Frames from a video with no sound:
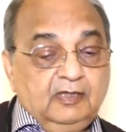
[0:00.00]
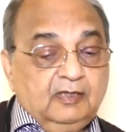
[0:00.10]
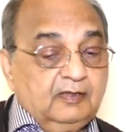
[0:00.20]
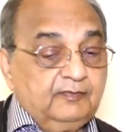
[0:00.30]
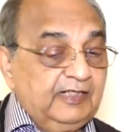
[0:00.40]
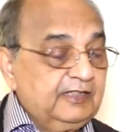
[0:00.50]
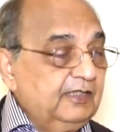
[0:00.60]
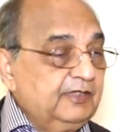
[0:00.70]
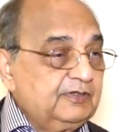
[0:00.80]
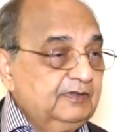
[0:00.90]

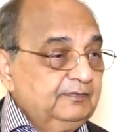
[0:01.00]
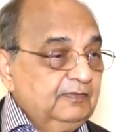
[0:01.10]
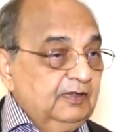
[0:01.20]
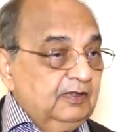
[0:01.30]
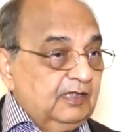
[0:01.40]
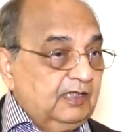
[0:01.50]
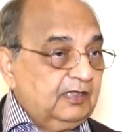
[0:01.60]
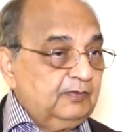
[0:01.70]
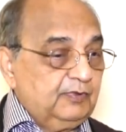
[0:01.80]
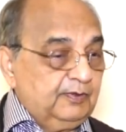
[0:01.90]
ventilation.
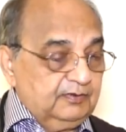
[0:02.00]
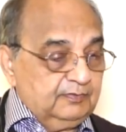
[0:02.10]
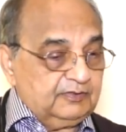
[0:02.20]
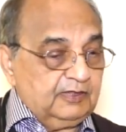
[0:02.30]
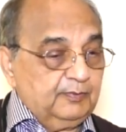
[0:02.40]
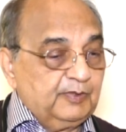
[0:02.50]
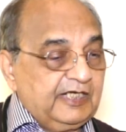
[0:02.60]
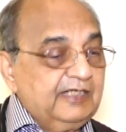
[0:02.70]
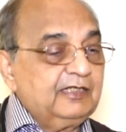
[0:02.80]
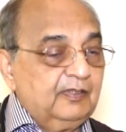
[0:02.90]
And we say
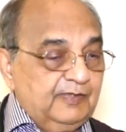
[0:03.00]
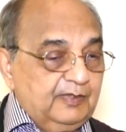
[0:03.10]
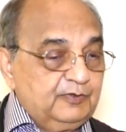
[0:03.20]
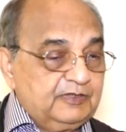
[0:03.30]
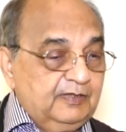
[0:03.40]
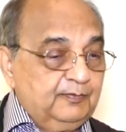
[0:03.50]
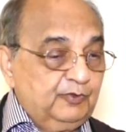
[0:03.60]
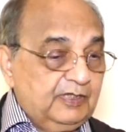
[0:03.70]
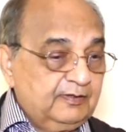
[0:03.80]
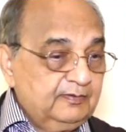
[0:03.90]
mechanical, when we say
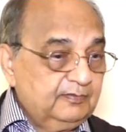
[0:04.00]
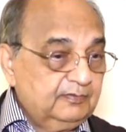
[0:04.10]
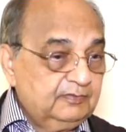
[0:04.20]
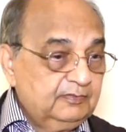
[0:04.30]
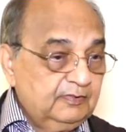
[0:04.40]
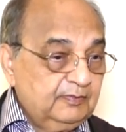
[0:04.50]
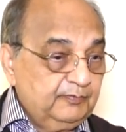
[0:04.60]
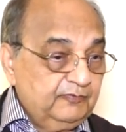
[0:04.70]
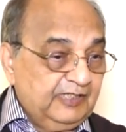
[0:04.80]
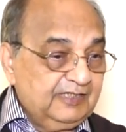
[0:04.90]
we are
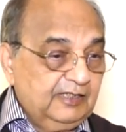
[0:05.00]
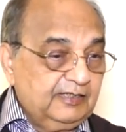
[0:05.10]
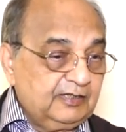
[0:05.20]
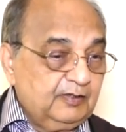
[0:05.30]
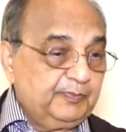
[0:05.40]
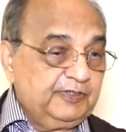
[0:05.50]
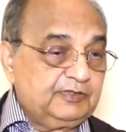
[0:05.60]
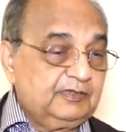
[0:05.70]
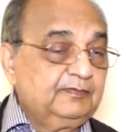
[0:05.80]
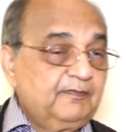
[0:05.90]
ventilating a
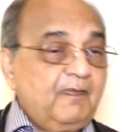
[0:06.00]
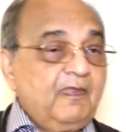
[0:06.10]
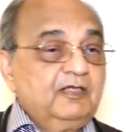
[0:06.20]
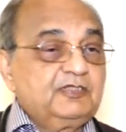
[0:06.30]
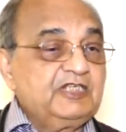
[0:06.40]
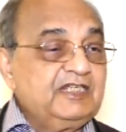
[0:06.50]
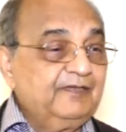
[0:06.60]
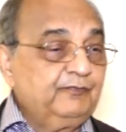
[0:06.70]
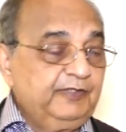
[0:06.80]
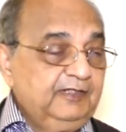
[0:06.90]
patient,
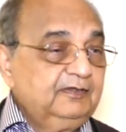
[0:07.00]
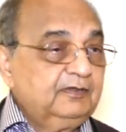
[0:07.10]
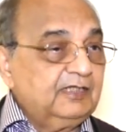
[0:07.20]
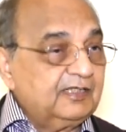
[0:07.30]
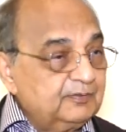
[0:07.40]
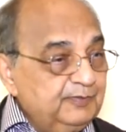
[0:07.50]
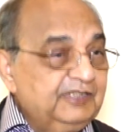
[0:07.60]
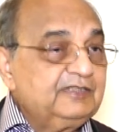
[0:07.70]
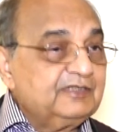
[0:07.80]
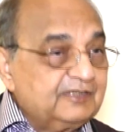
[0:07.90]
CMV, that
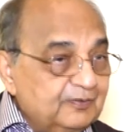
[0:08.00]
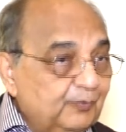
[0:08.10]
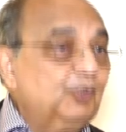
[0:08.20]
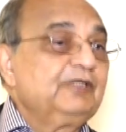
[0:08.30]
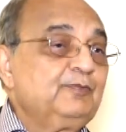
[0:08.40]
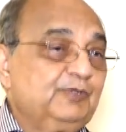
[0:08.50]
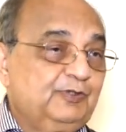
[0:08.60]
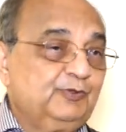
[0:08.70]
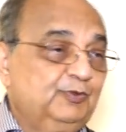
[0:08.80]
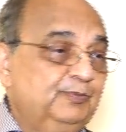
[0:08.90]
means it is a volume
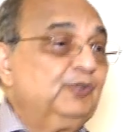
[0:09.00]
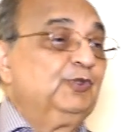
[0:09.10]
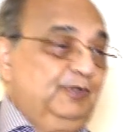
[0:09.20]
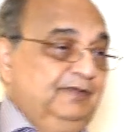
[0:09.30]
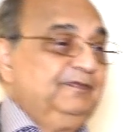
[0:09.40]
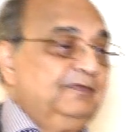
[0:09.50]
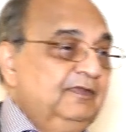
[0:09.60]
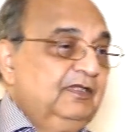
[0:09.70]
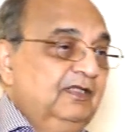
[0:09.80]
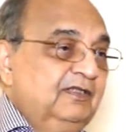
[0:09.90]
control mode.
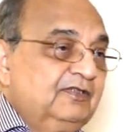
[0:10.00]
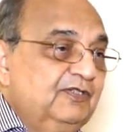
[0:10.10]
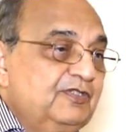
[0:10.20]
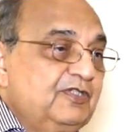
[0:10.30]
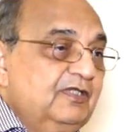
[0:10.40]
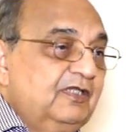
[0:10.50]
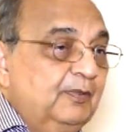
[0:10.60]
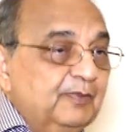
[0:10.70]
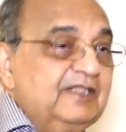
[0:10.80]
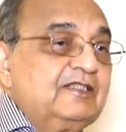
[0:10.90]
So it is
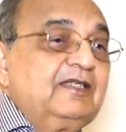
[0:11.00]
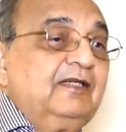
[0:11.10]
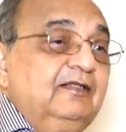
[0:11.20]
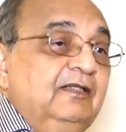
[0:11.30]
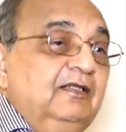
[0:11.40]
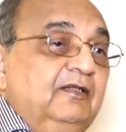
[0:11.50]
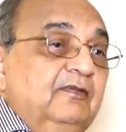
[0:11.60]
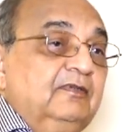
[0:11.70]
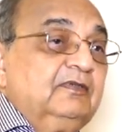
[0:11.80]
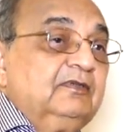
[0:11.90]
commonly said.
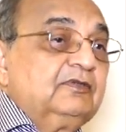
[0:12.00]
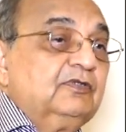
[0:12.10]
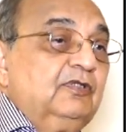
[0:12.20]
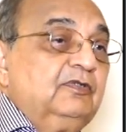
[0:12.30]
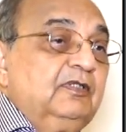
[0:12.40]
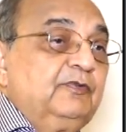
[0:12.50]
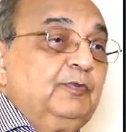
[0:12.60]
So if you